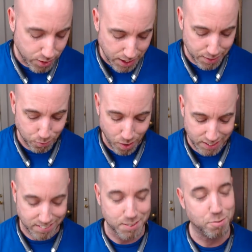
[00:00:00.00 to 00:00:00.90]
gotta
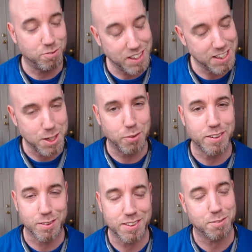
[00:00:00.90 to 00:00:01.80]
watch the video
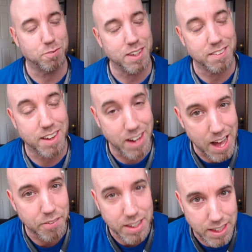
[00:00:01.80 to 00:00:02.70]
in order to figure out
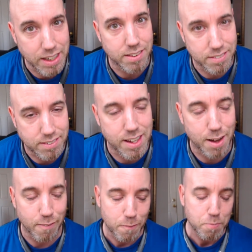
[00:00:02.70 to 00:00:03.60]
how to get the
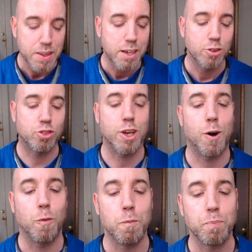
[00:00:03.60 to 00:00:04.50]
SCUF.
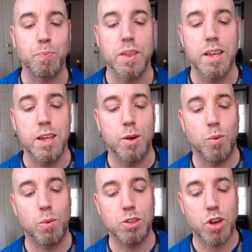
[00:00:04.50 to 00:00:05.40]
So,
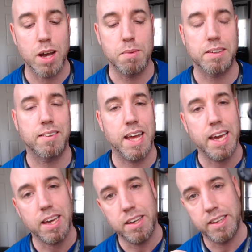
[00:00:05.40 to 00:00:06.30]
what we're talking about
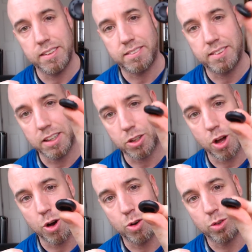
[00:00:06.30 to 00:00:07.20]
today is
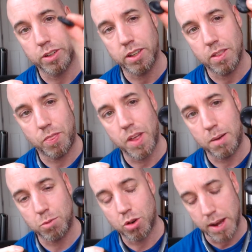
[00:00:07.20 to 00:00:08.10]
silicone
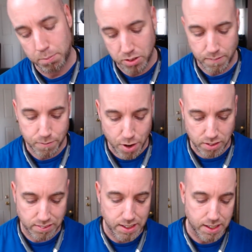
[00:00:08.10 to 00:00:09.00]
thumb grips
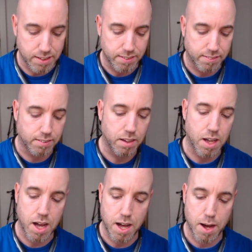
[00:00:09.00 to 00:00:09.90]
versus
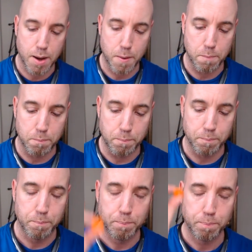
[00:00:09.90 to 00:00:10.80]
um,